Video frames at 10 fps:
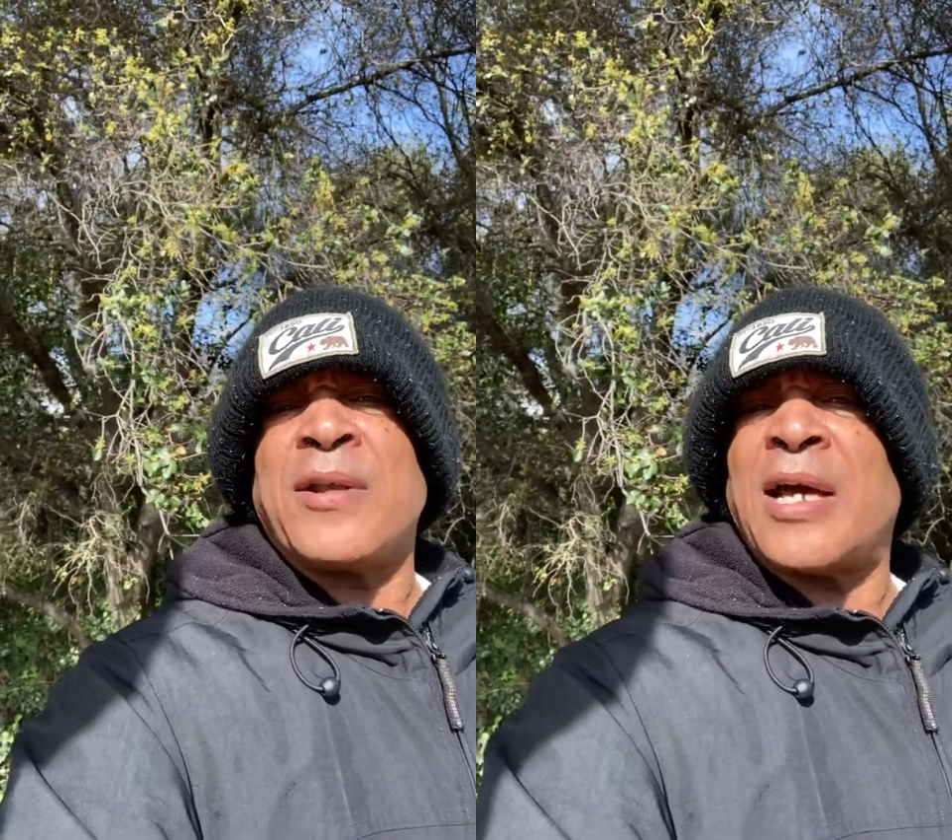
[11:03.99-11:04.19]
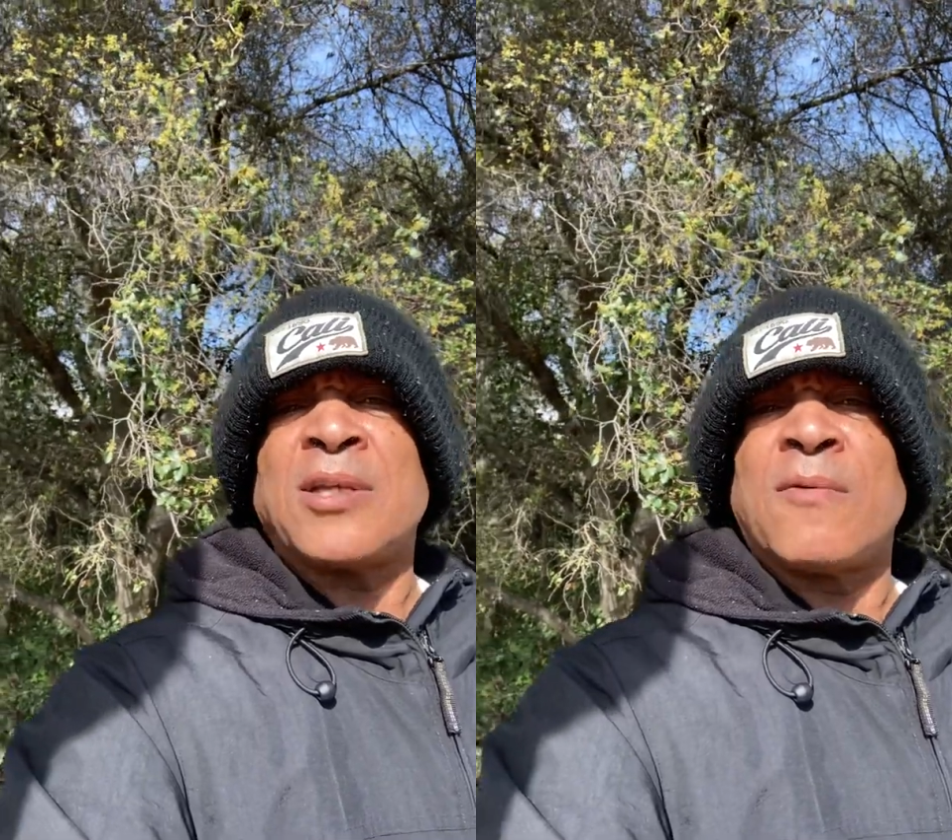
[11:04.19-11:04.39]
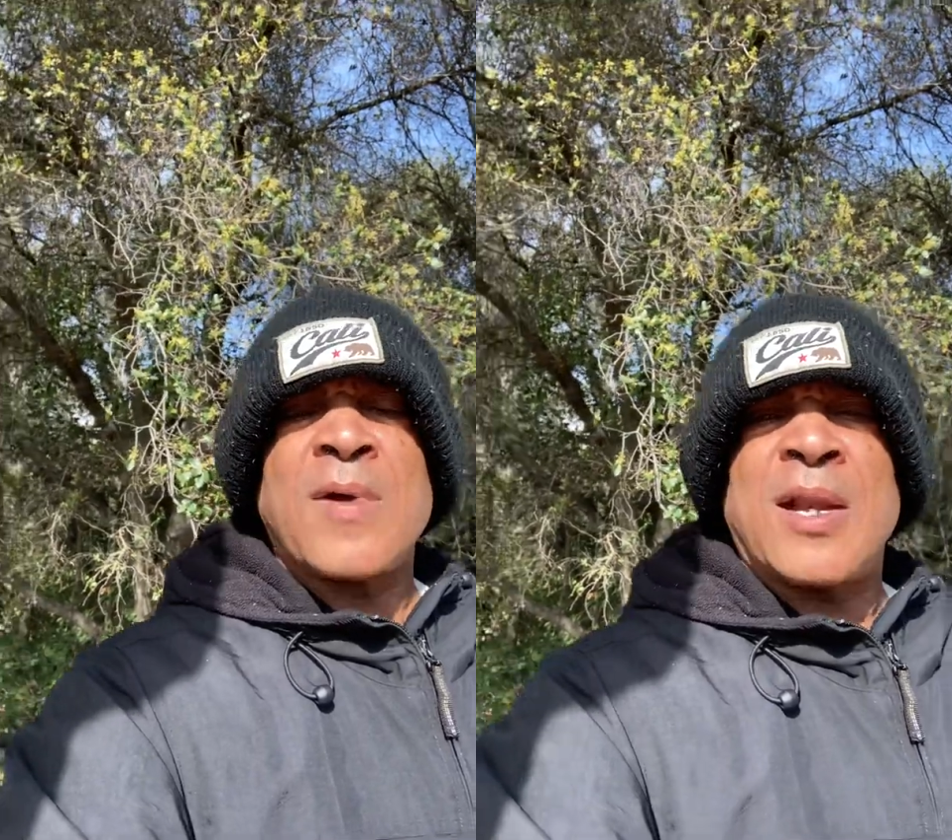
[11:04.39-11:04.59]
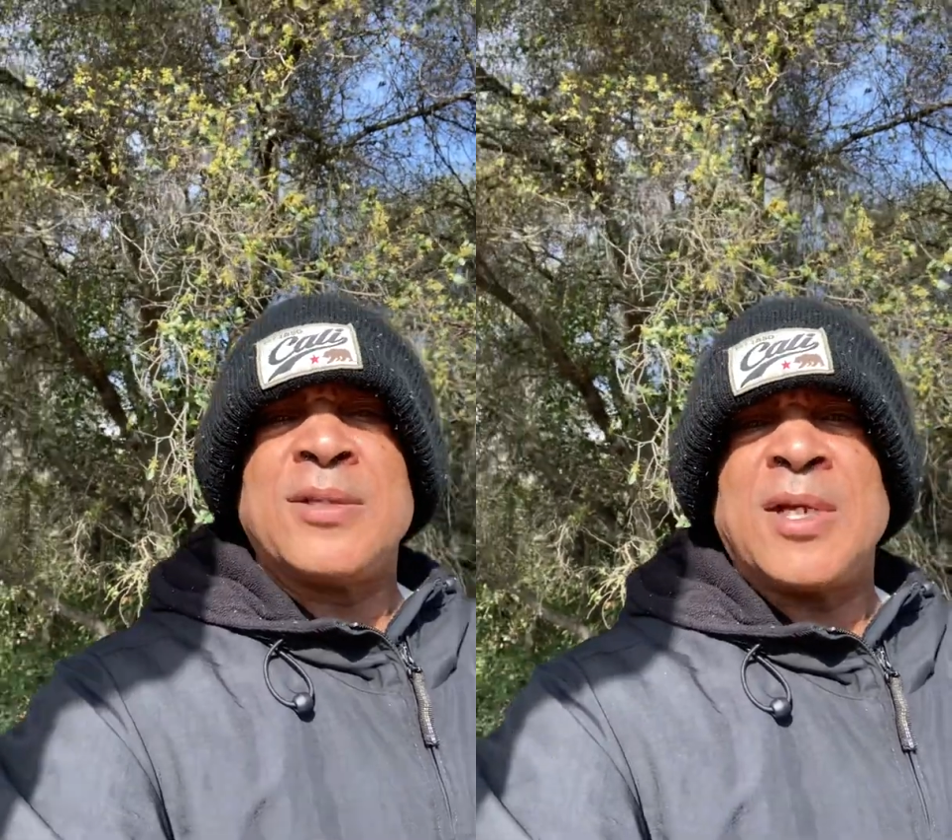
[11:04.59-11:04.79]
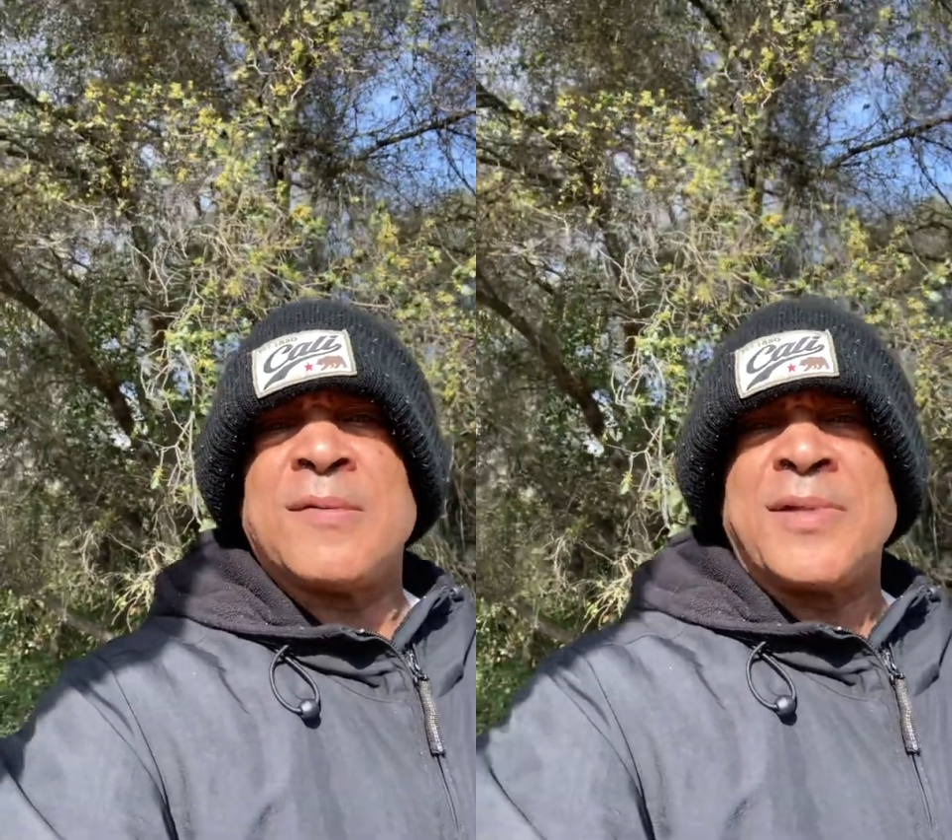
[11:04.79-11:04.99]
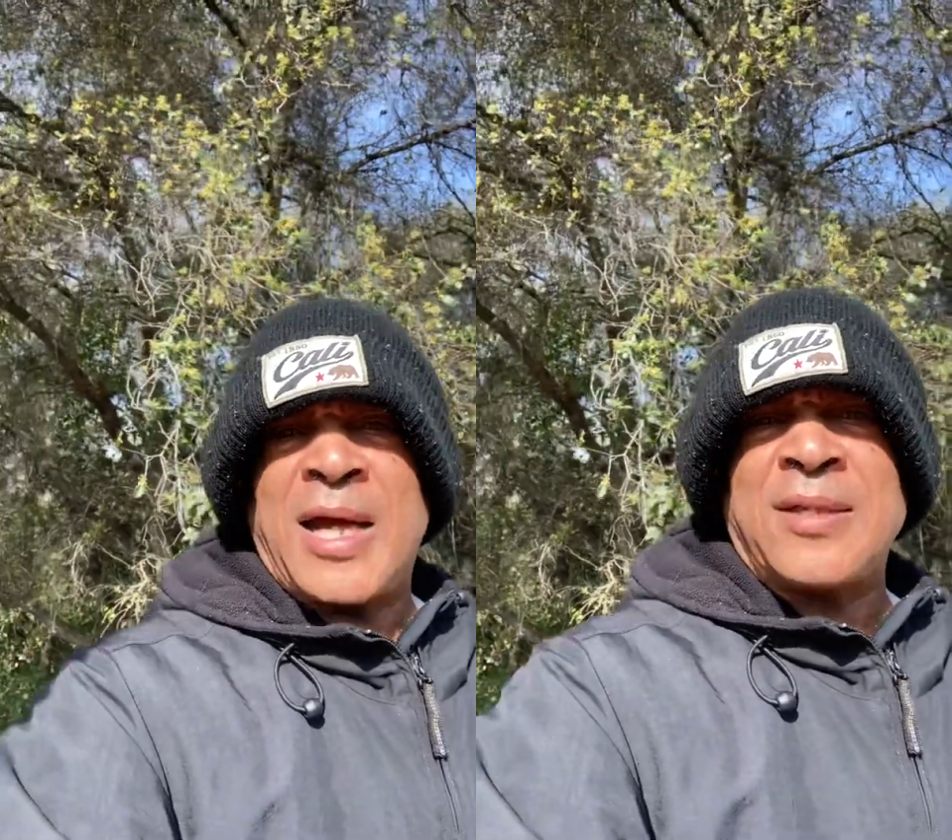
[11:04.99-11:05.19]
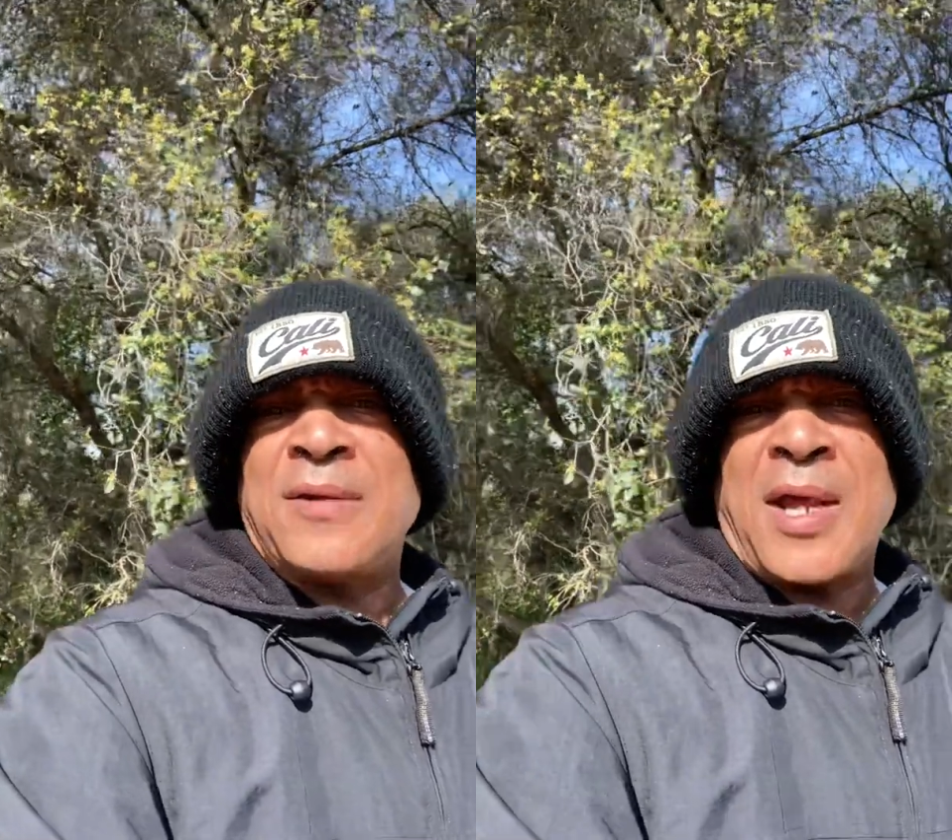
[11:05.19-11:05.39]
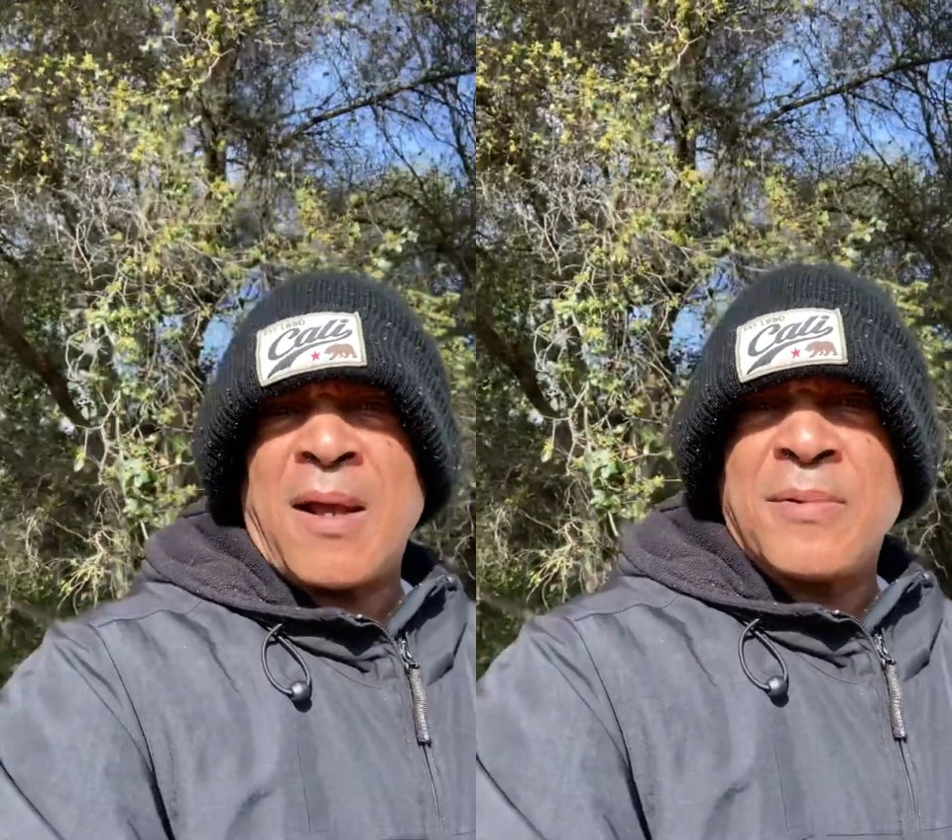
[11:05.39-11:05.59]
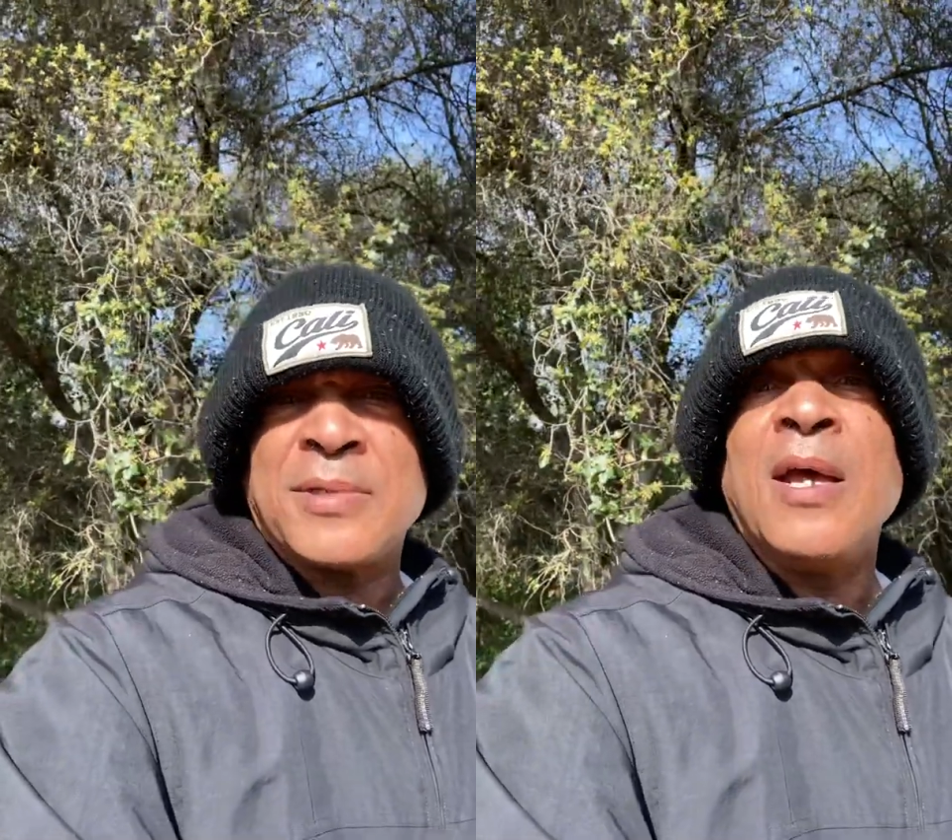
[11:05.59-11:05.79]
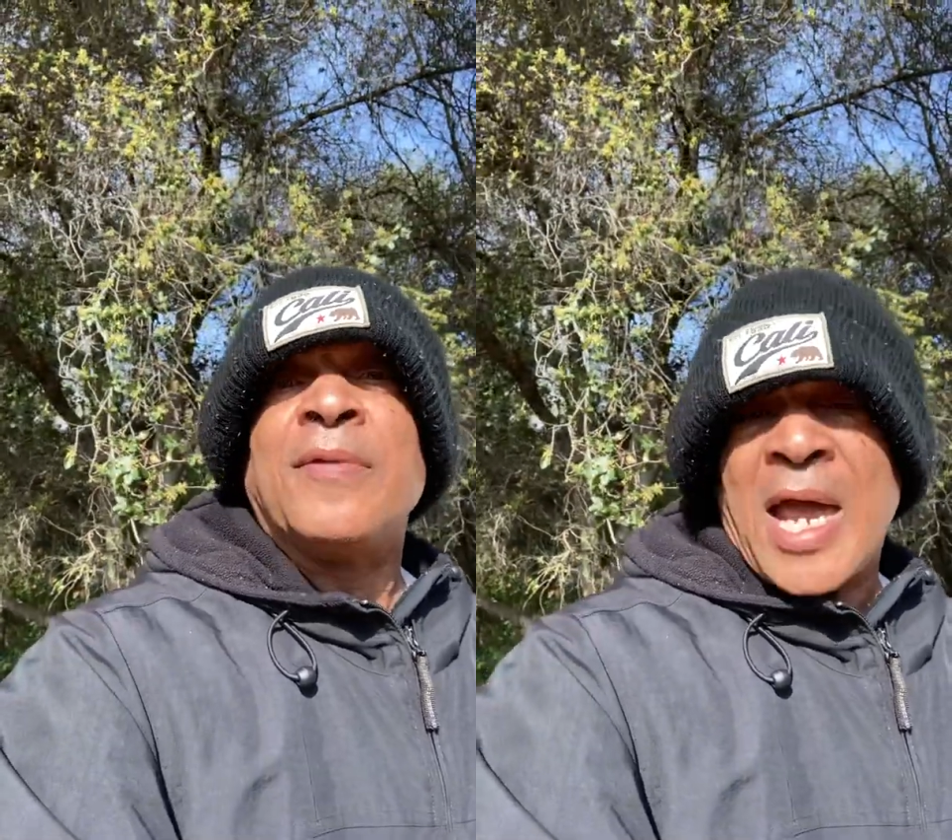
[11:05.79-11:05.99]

not their relatives, not their neighbors,